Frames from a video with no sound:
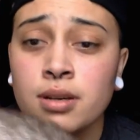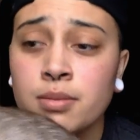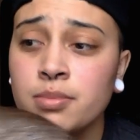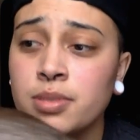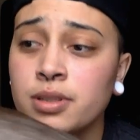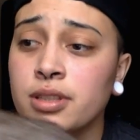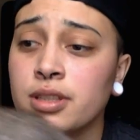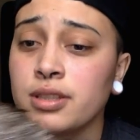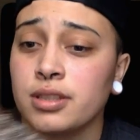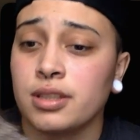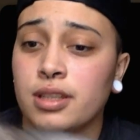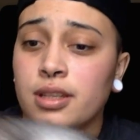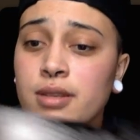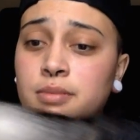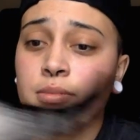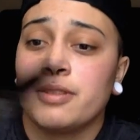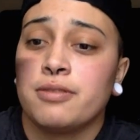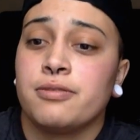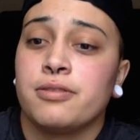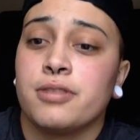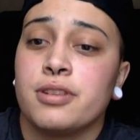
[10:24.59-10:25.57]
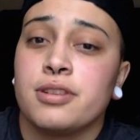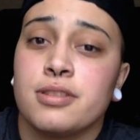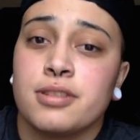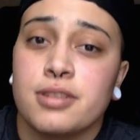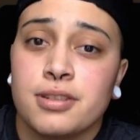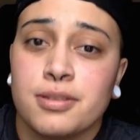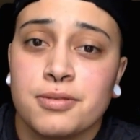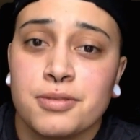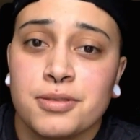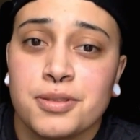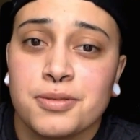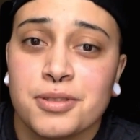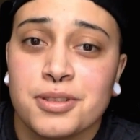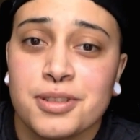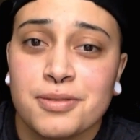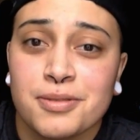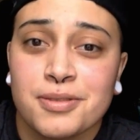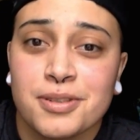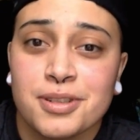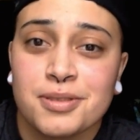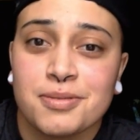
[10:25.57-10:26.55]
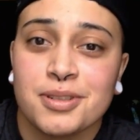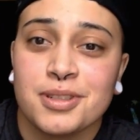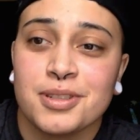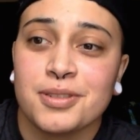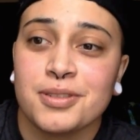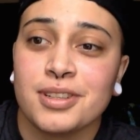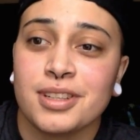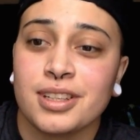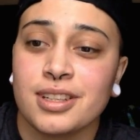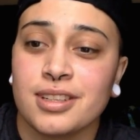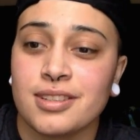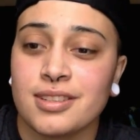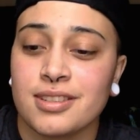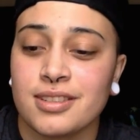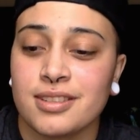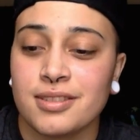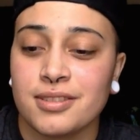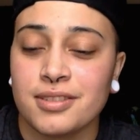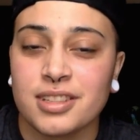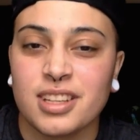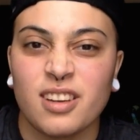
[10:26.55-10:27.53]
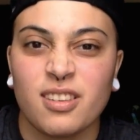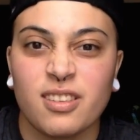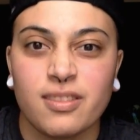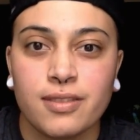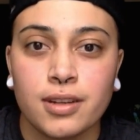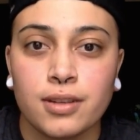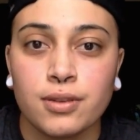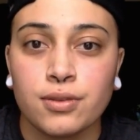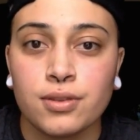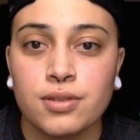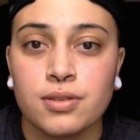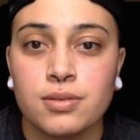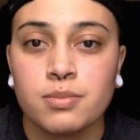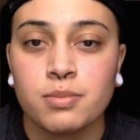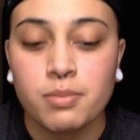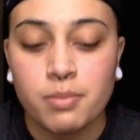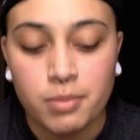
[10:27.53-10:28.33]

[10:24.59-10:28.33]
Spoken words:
But yeah, my friends didn't really want to watch me do it because they're scared of needles.